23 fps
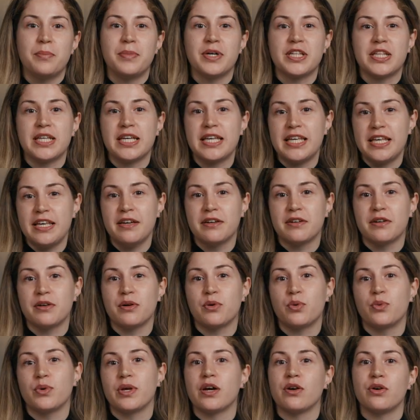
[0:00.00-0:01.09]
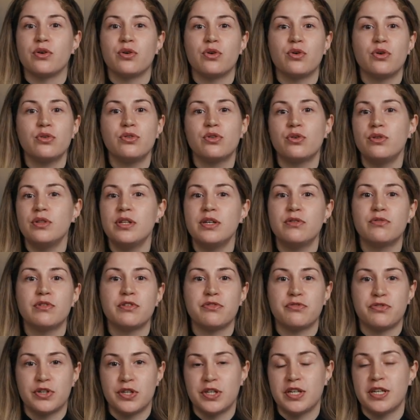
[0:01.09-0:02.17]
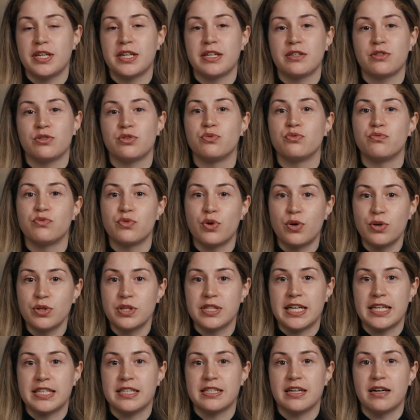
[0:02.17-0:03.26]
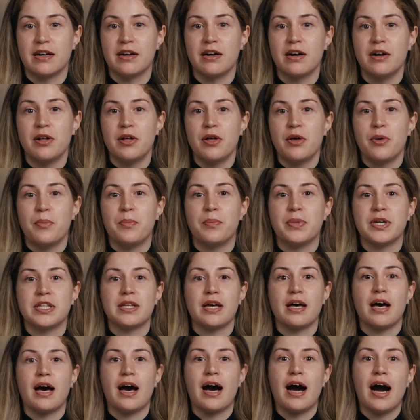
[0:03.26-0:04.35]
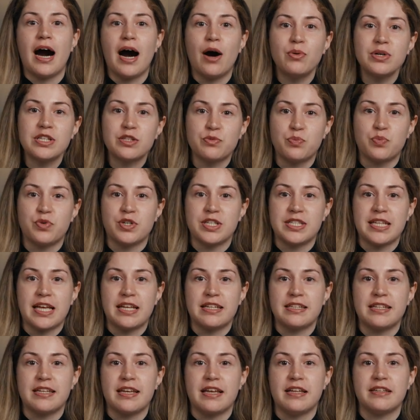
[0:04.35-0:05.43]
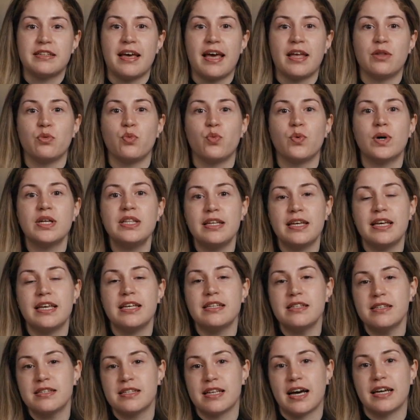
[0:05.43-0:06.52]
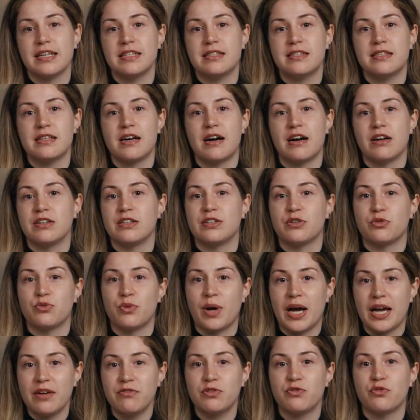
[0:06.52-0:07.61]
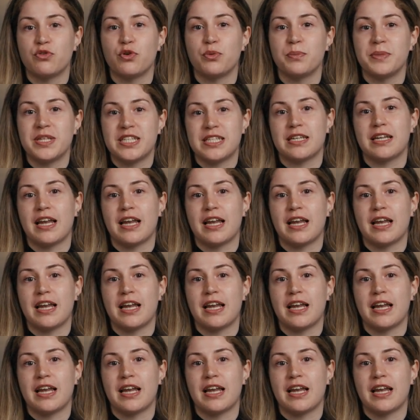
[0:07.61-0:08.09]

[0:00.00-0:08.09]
but here we are not only referring to raw data, but how it's presented and what insights are derived from its